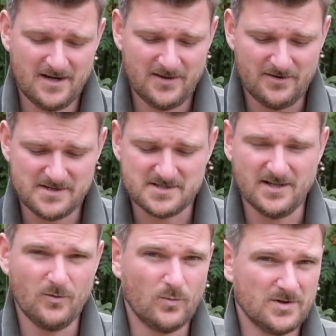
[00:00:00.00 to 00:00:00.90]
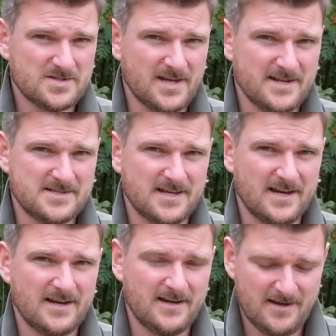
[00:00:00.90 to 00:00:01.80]
There is still one
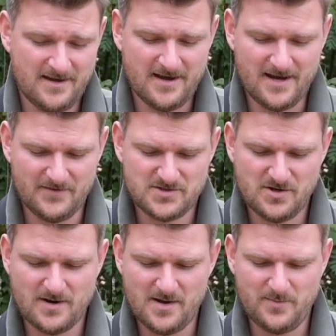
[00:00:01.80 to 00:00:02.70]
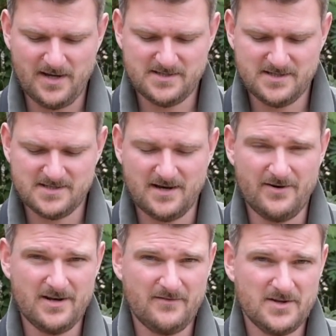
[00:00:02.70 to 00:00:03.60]
sensor and the two eyepieces are
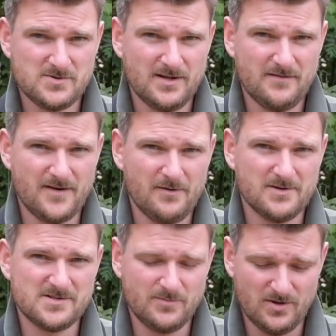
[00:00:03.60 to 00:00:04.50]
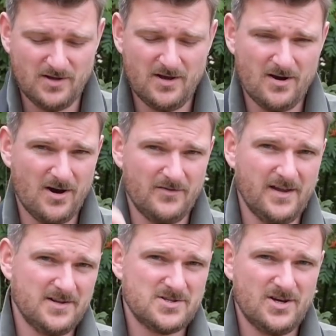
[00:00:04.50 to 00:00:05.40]
individually focusable on the
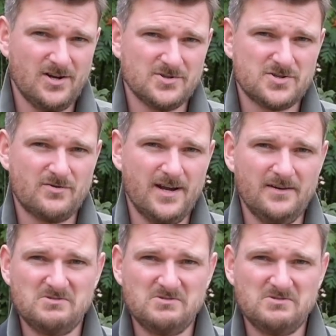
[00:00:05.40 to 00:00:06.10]
internal screen,